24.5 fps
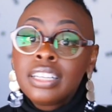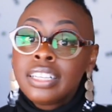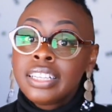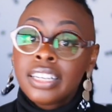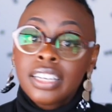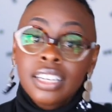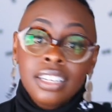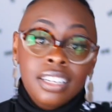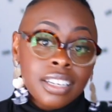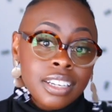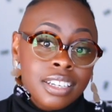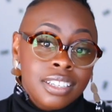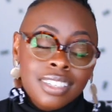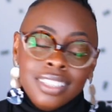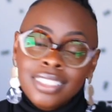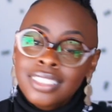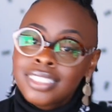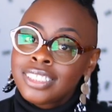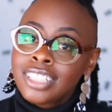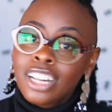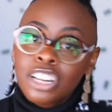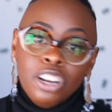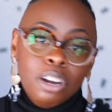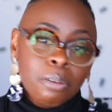kill it,
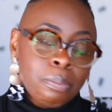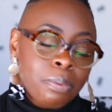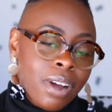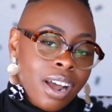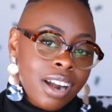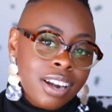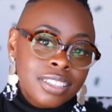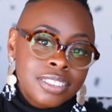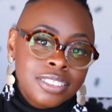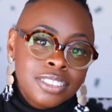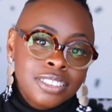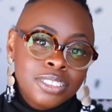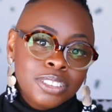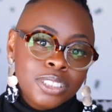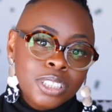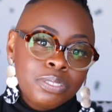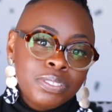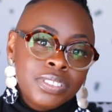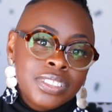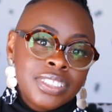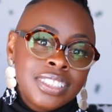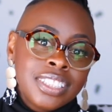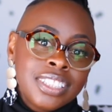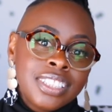sell your products and
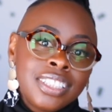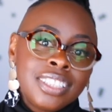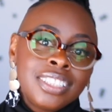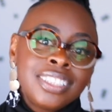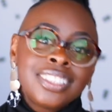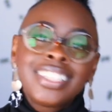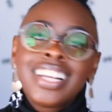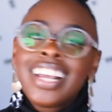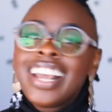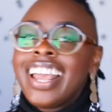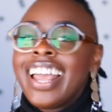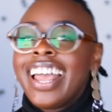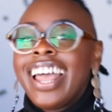services,